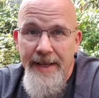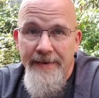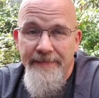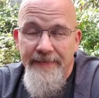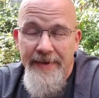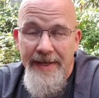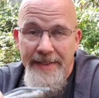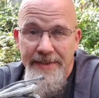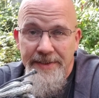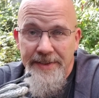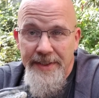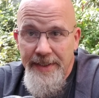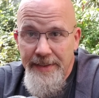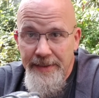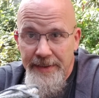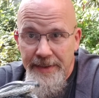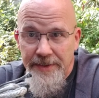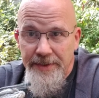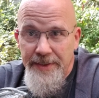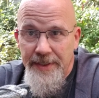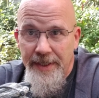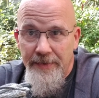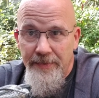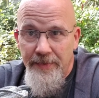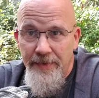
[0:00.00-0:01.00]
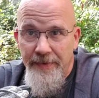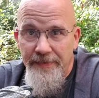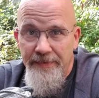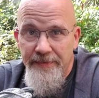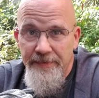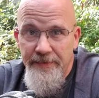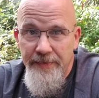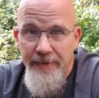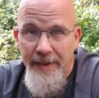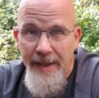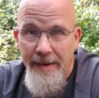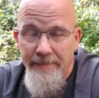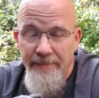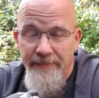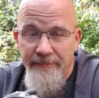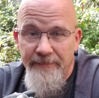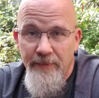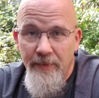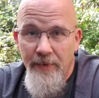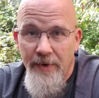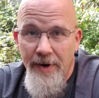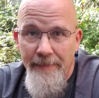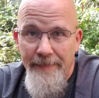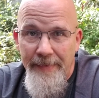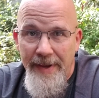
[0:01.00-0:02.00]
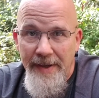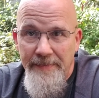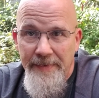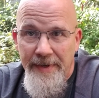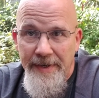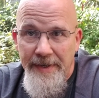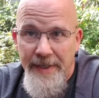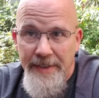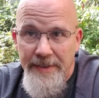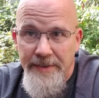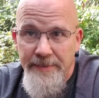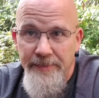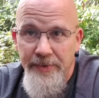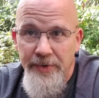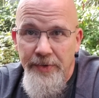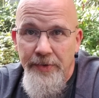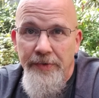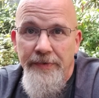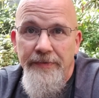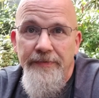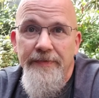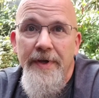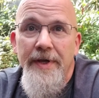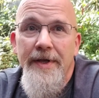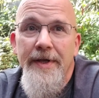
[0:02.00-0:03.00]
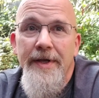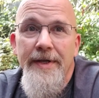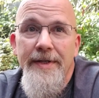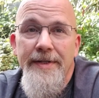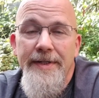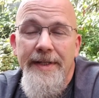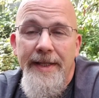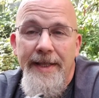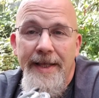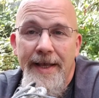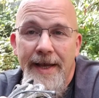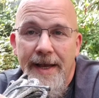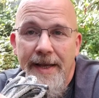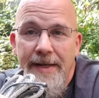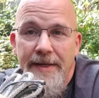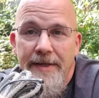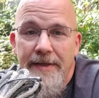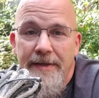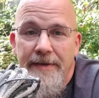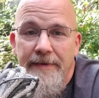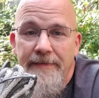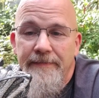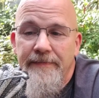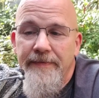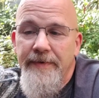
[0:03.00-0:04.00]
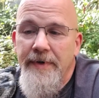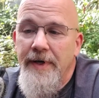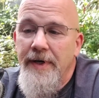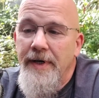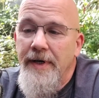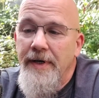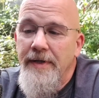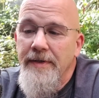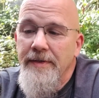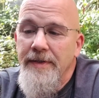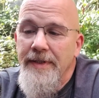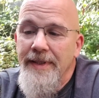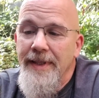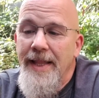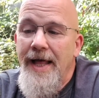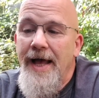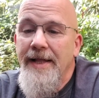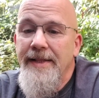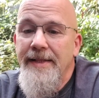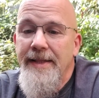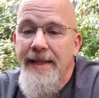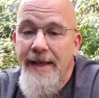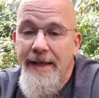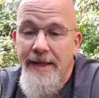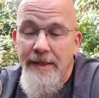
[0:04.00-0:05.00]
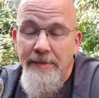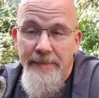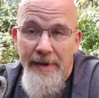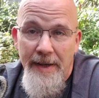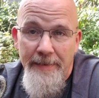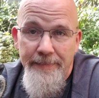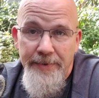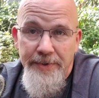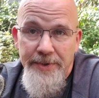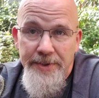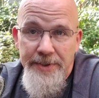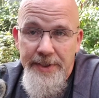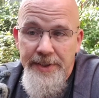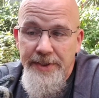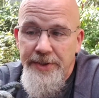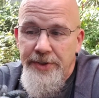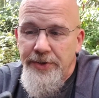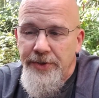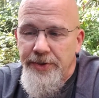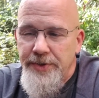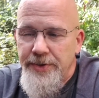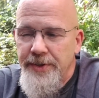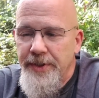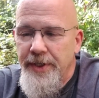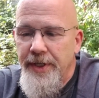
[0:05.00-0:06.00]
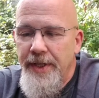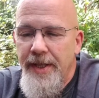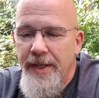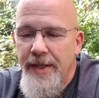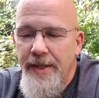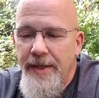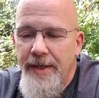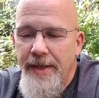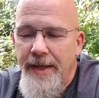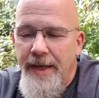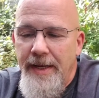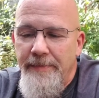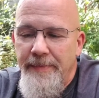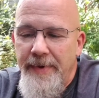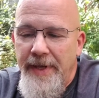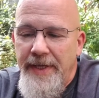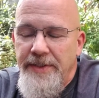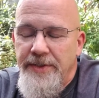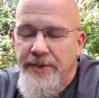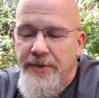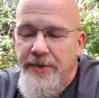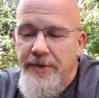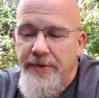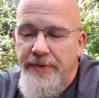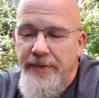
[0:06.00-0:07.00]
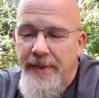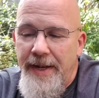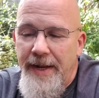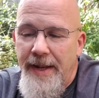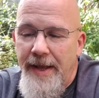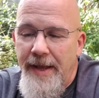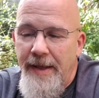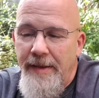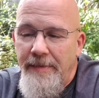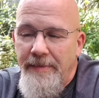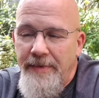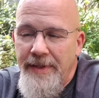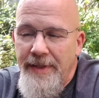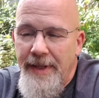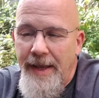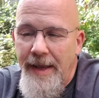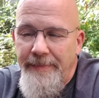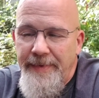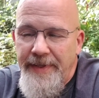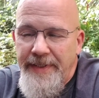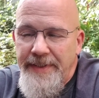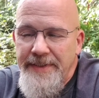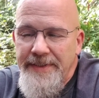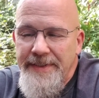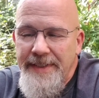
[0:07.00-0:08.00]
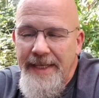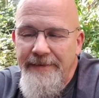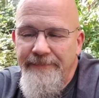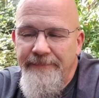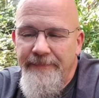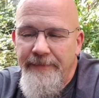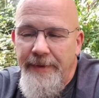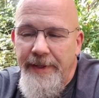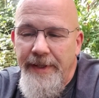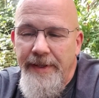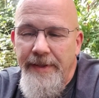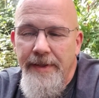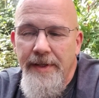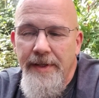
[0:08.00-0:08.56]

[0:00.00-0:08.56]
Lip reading: I've got a checklist and I run through that before I make my next move to kind of lock down my procedures and make sure that I am climbing safely.